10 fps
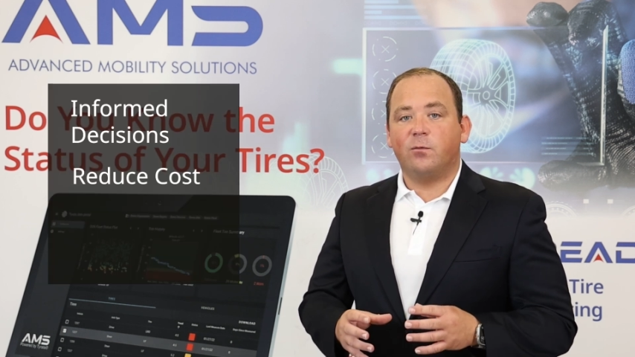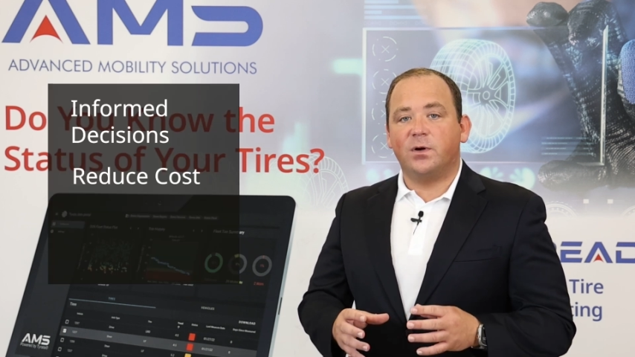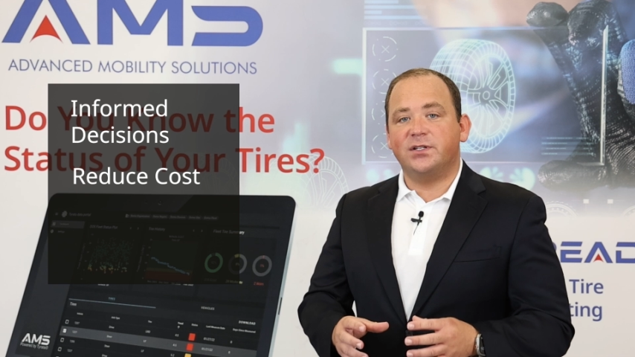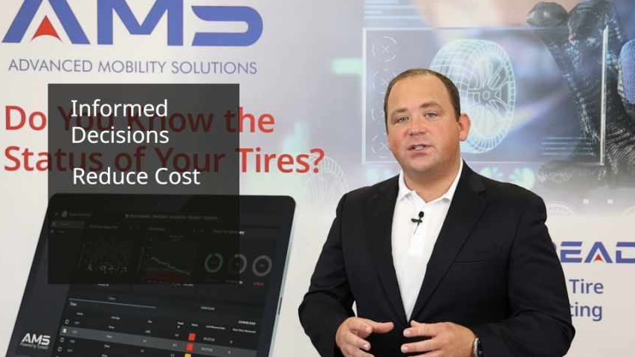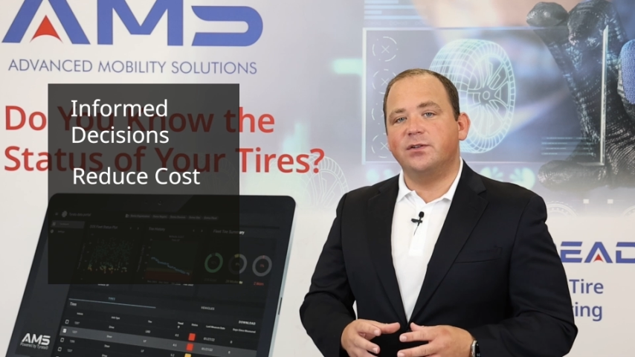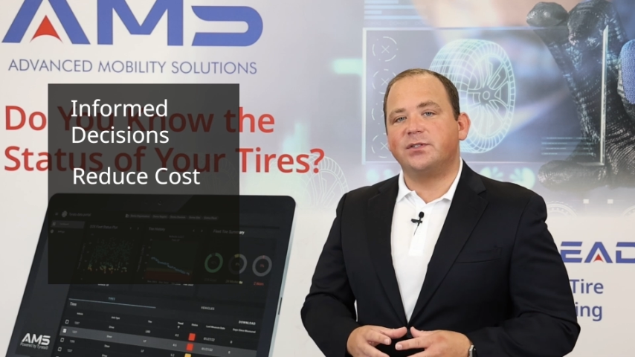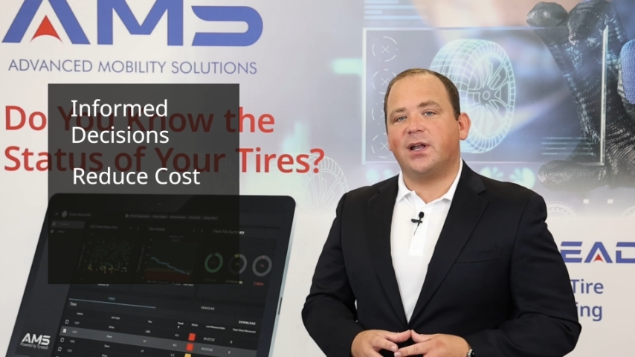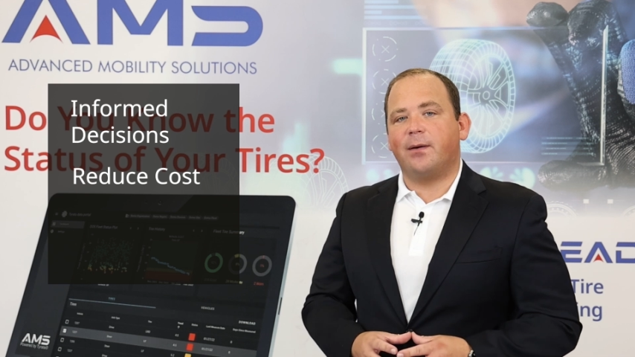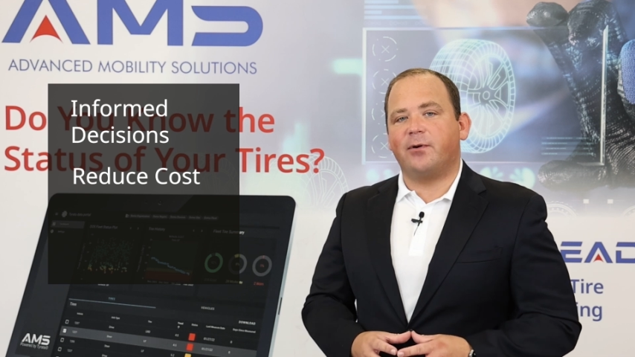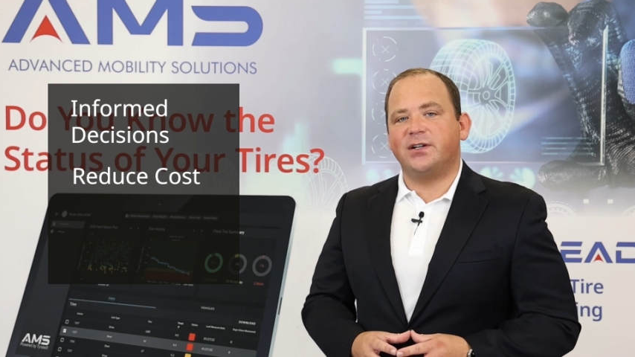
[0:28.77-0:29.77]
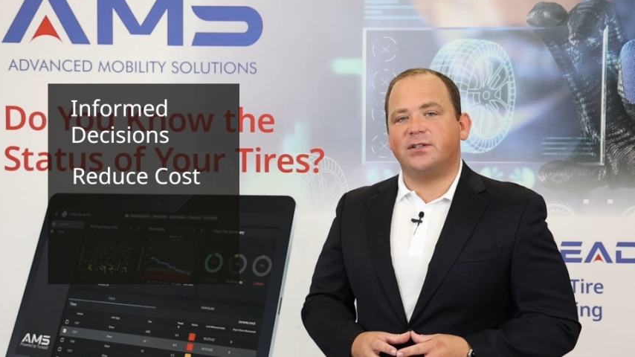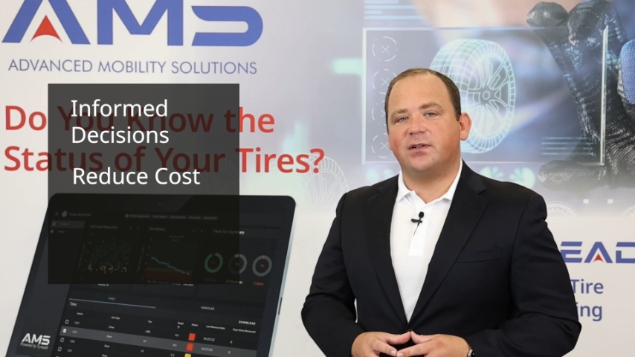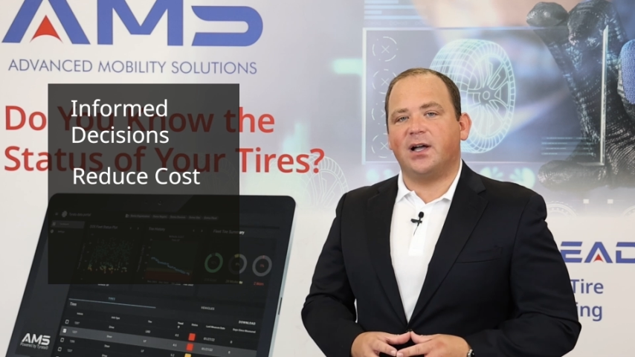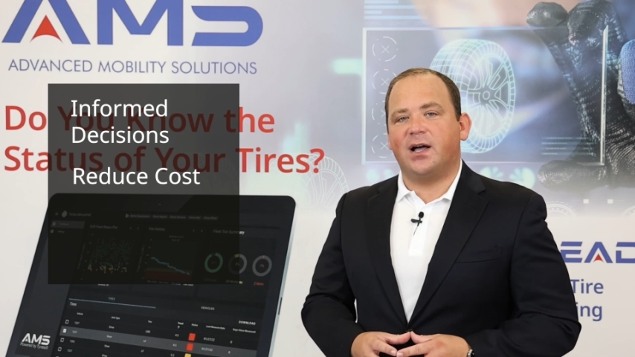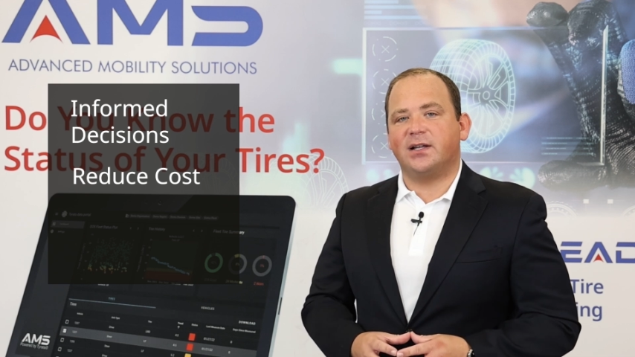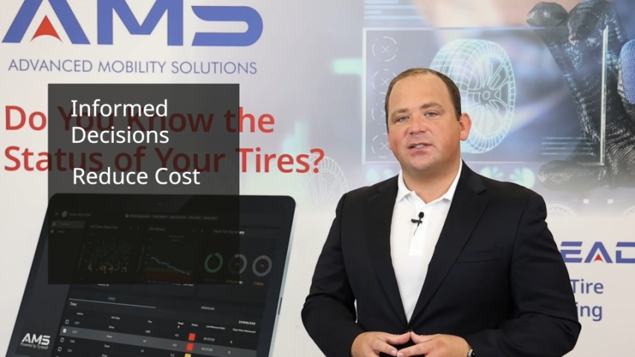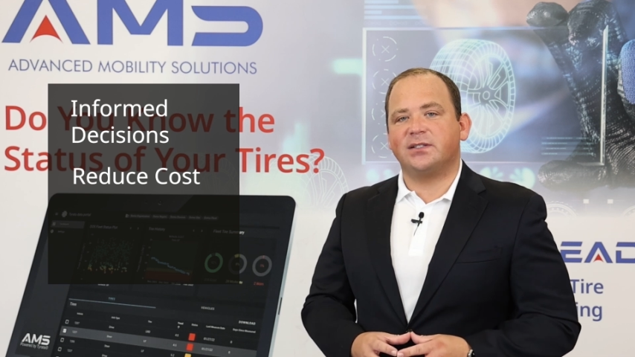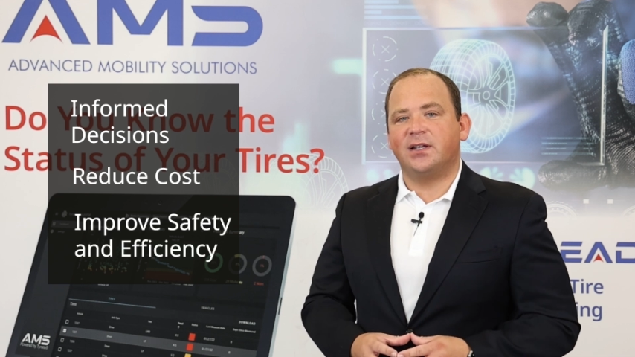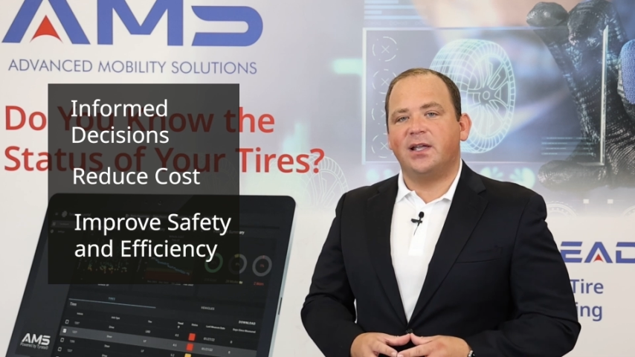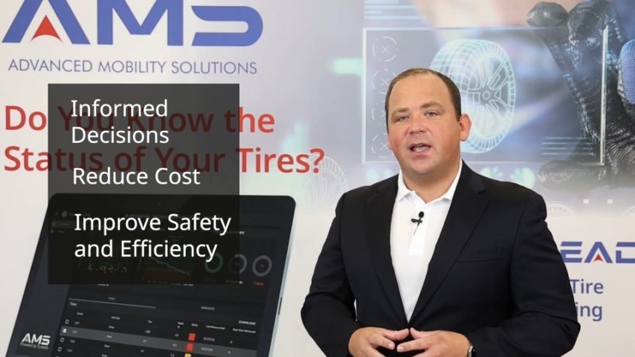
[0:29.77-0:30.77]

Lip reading: reduce operational costs,